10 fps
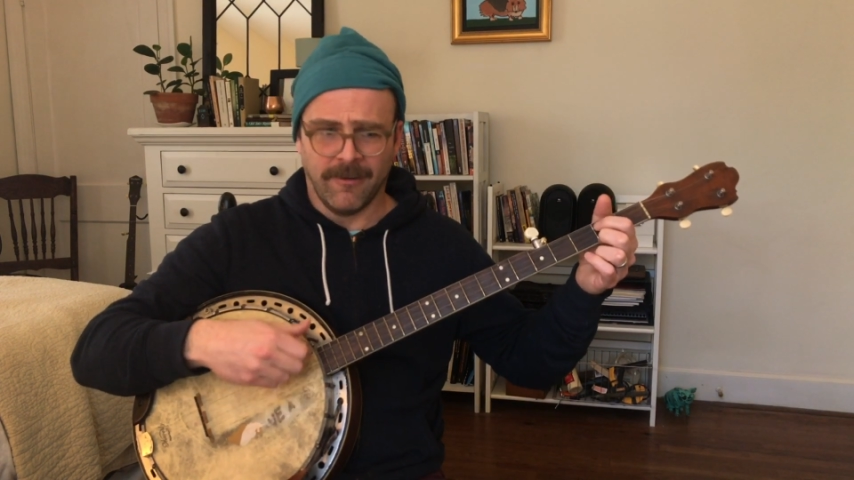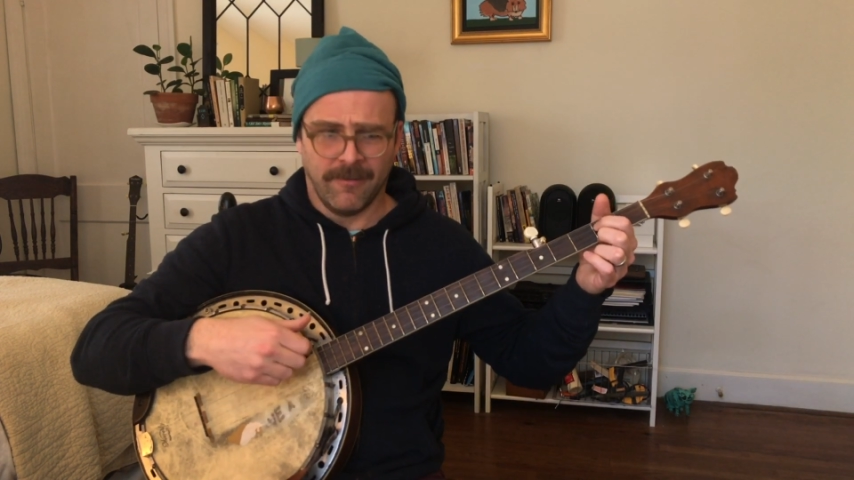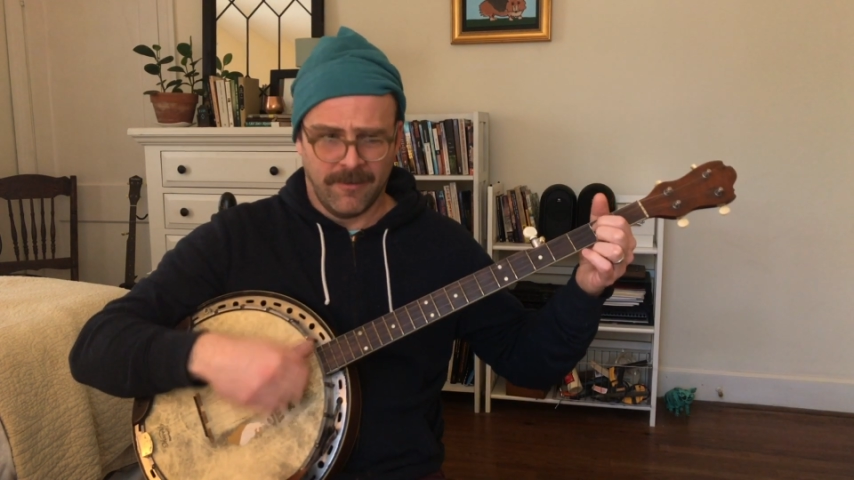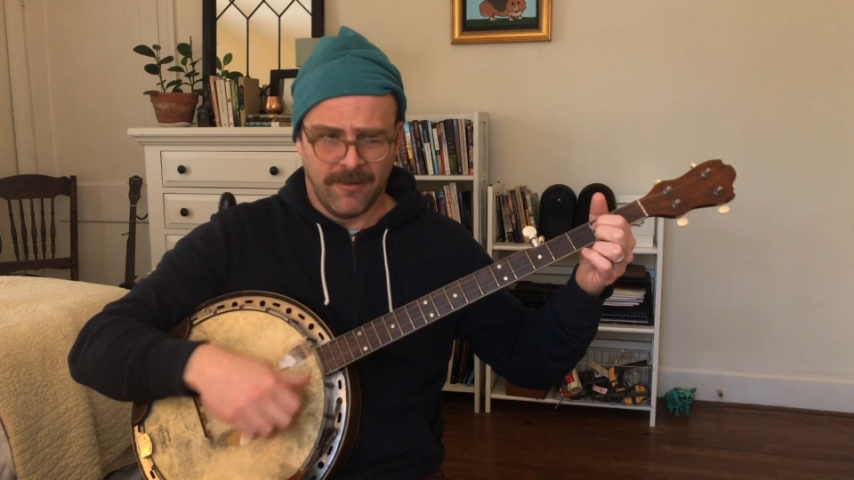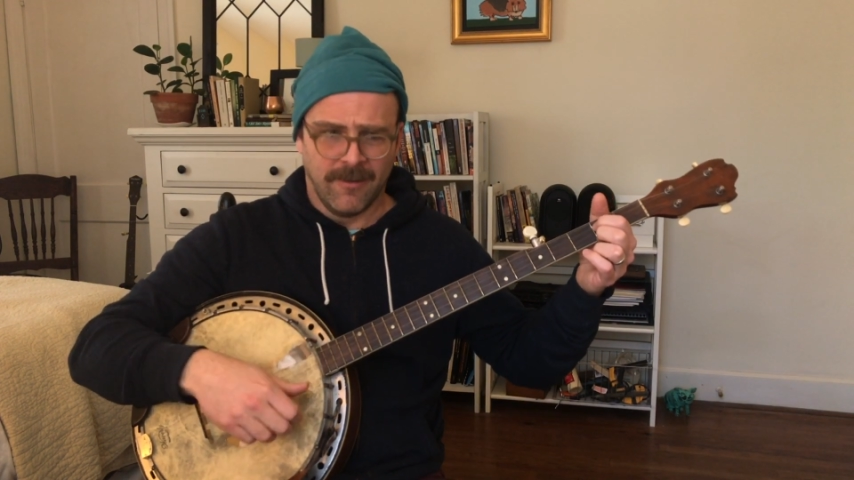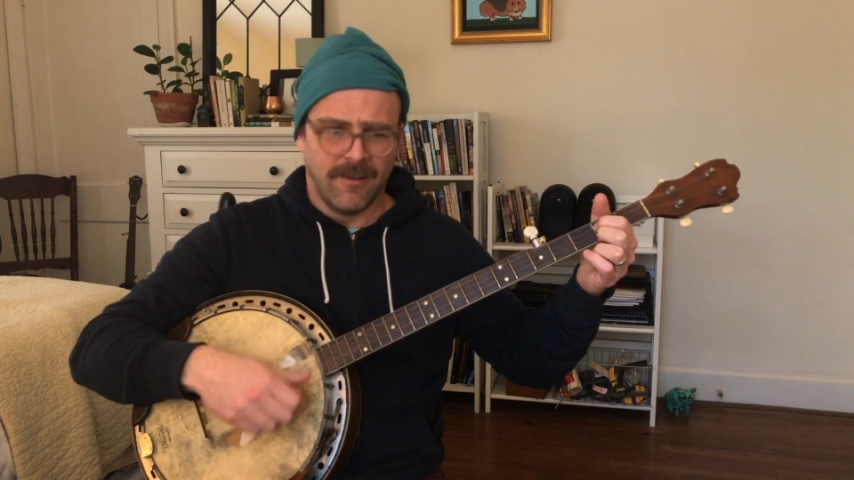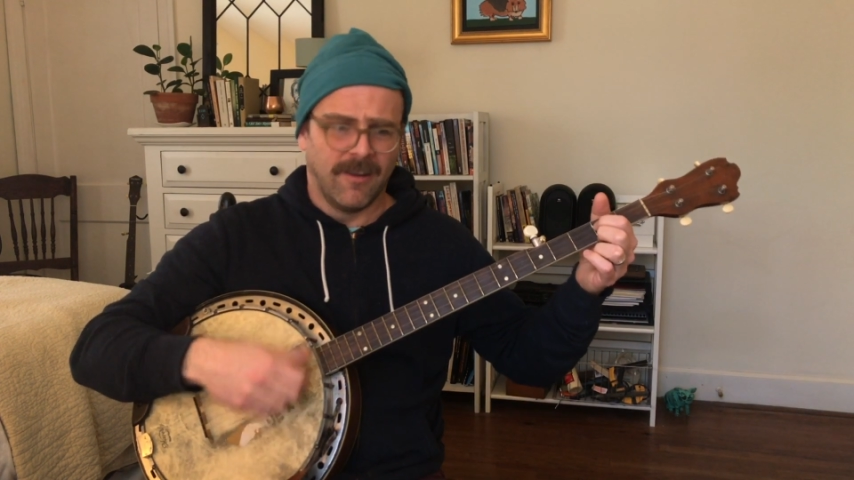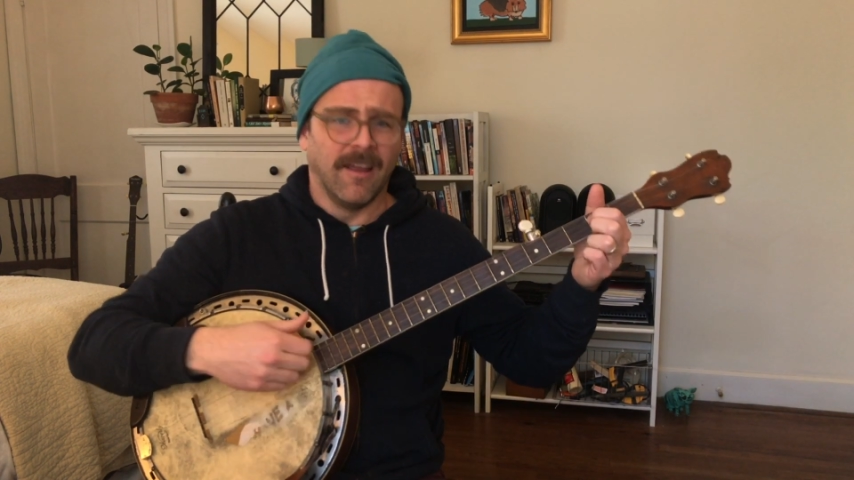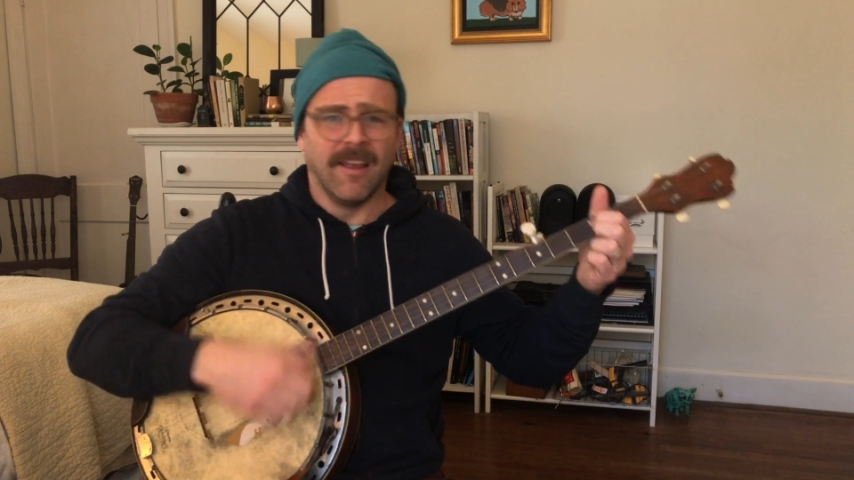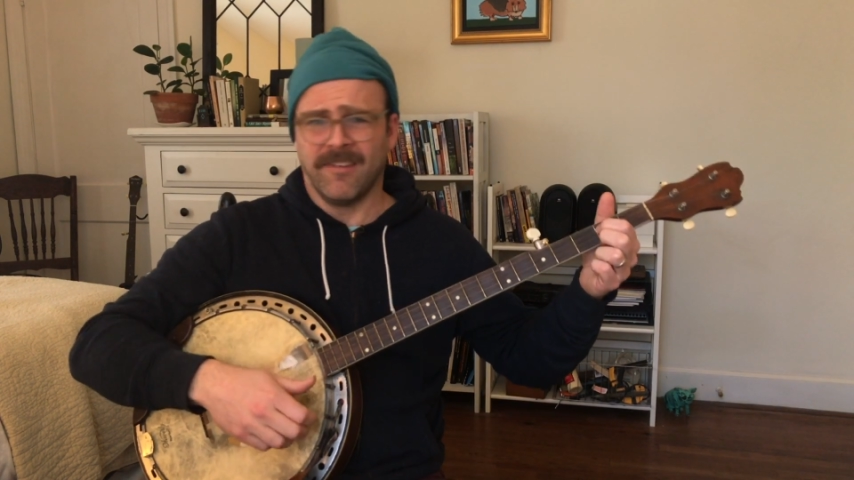
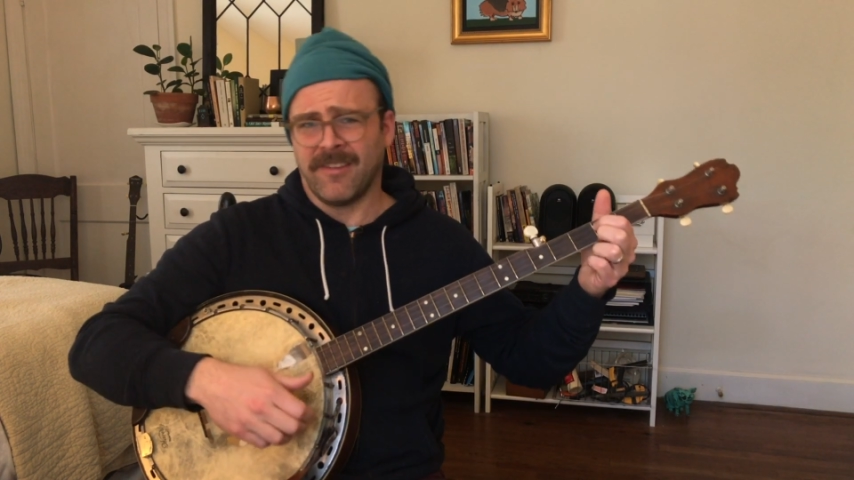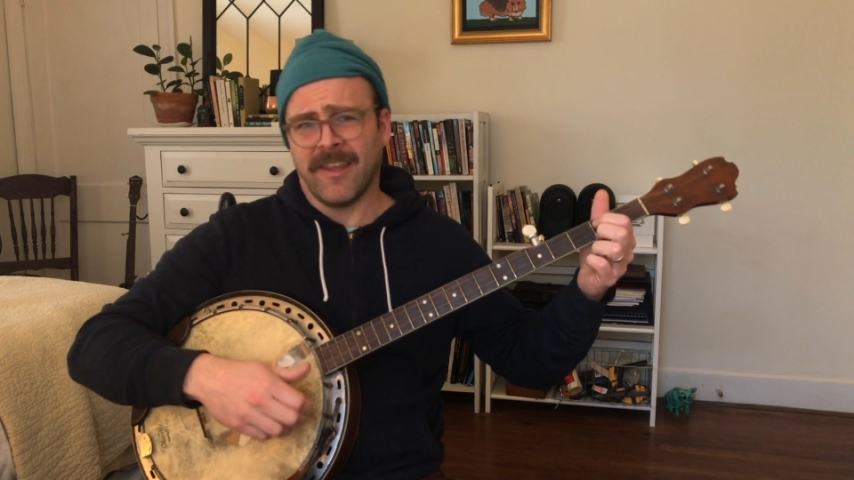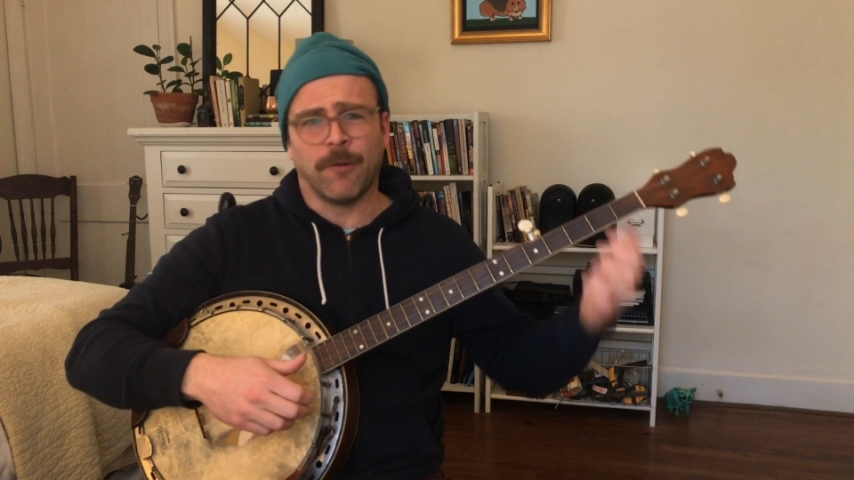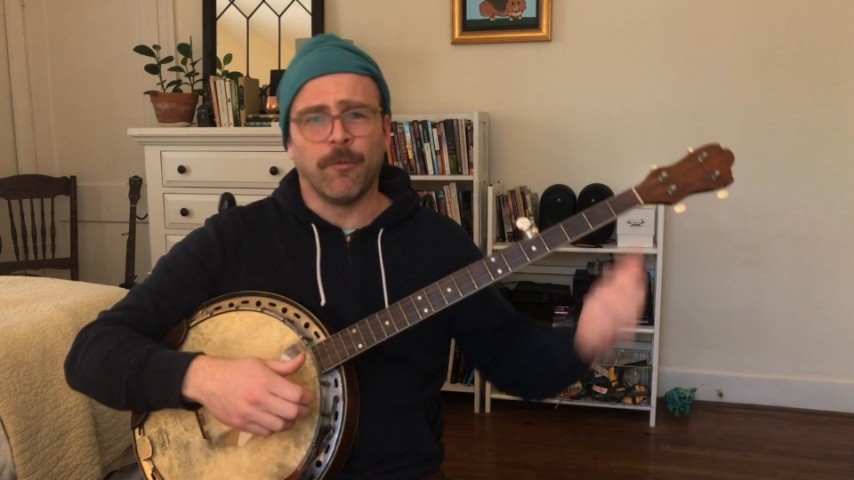is like